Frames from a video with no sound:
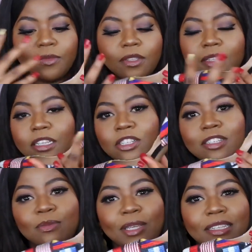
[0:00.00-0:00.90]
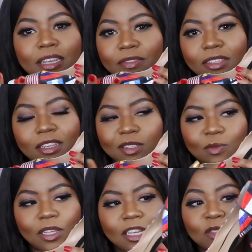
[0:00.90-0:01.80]
this just means everything to
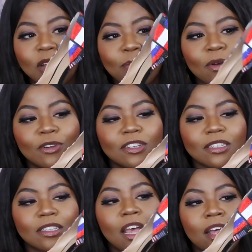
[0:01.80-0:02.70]
me. That's why I purchased